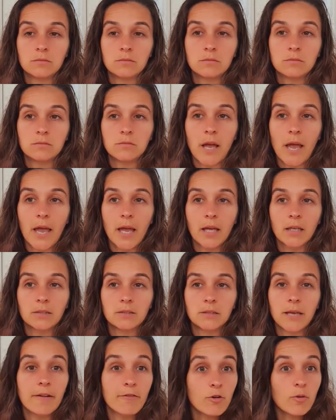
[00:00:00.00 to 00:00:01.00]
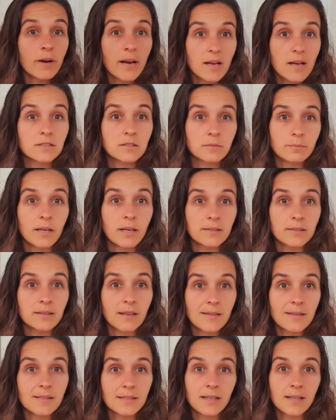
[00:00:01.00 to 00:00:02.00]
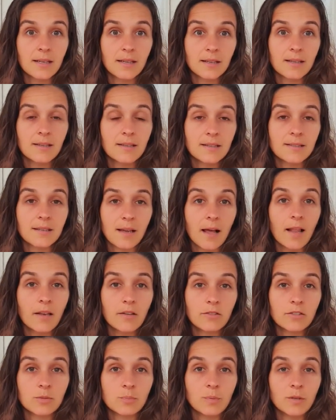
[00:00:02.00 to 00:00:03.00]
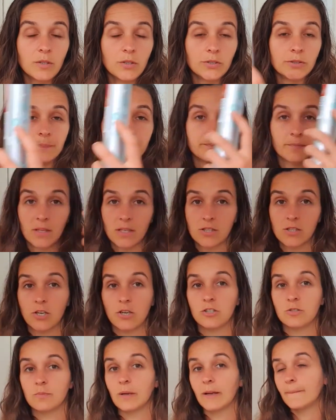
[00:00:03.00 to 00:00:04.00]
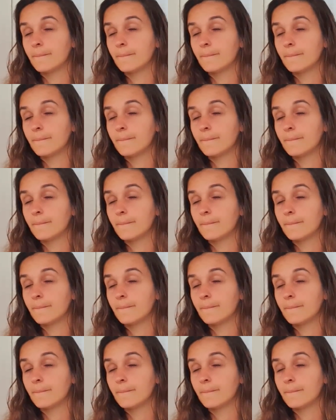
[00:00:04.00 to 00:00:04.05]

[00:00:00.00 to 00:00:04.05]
And everyone else must consider that this colour is blue. Excuse me.